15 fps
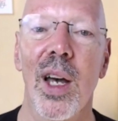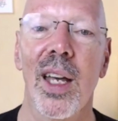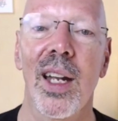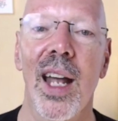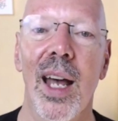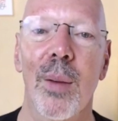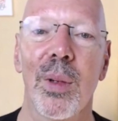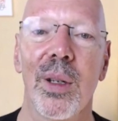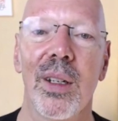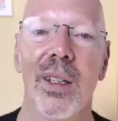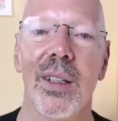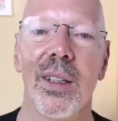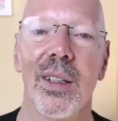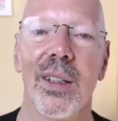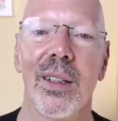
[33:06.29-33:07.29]
it happened.
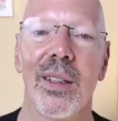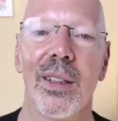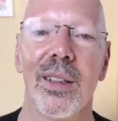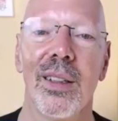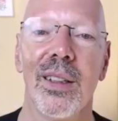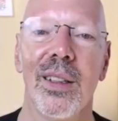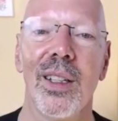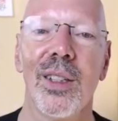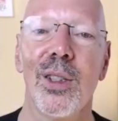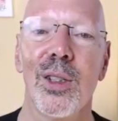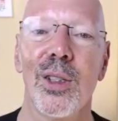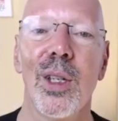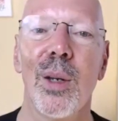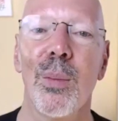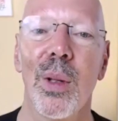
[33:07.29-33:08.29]
It's as
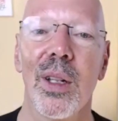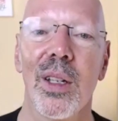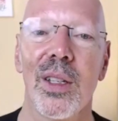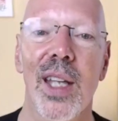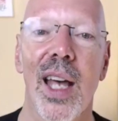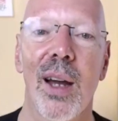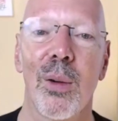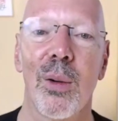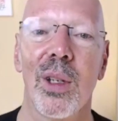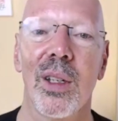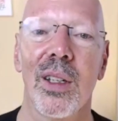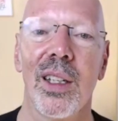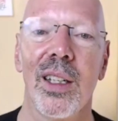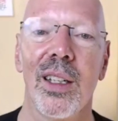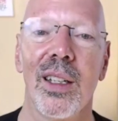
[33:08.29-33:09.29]
simple as that, really.